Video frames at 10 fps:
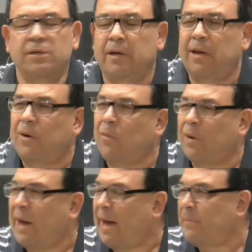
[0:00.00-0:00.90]
you know, what
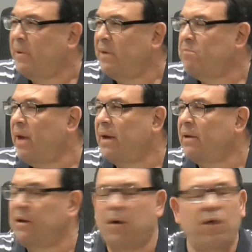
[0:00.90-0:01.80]
happened in battle
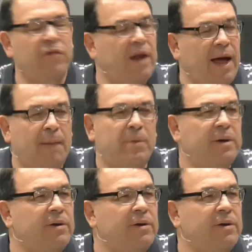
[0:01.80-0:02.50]
and all that happened,